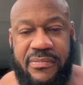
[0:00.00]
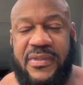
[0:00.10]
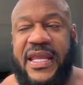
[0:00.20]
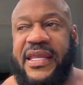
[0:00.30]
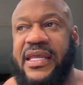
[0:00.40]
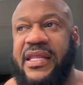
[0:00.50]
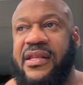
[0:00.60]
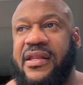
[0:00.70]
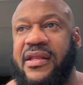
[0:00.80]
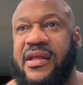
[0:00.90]
They
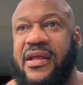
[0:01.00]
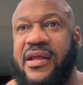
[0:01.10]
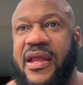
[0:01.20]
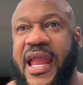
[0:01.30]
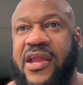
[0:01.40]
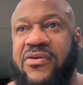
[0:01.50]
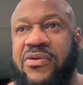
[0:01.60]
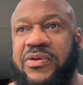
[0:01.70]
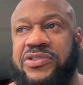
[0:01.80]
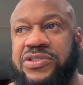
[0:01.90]
get
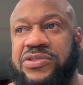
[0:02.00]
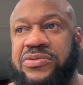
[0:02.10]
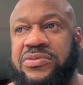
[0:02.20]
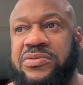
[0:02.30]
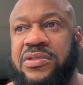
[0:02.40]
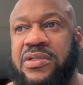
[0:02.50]
angry with you